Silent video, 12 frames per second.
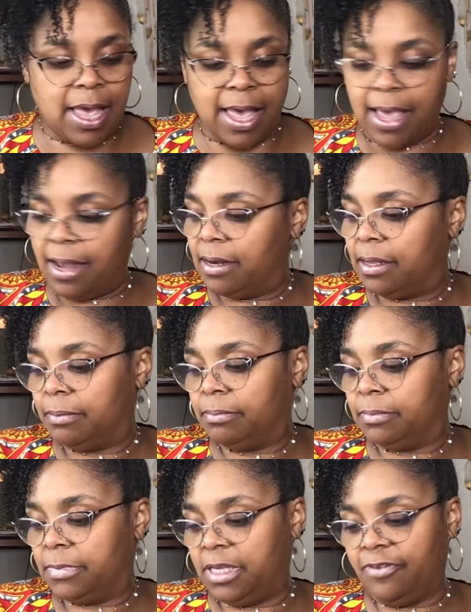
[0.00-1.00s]
and
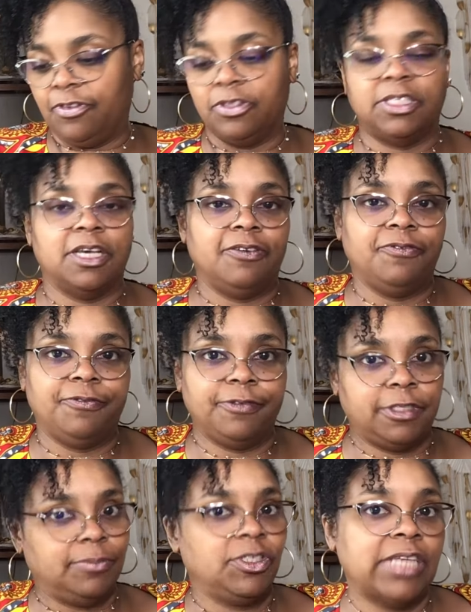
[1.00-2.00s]
give yourself
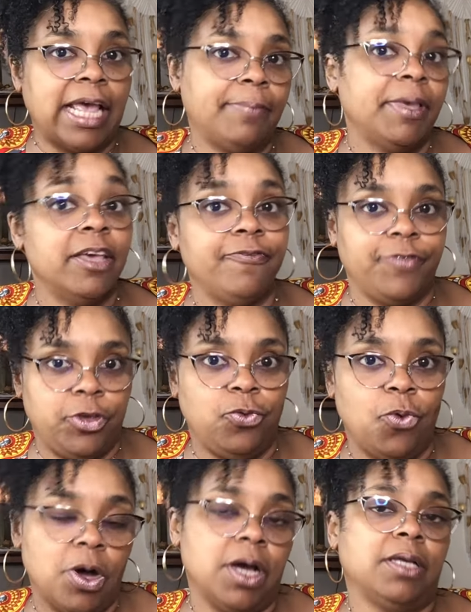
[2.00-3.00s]
some shape if you
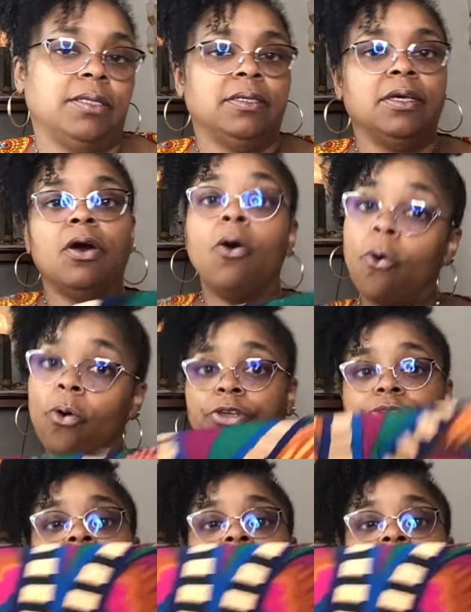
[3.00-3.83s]
want, or you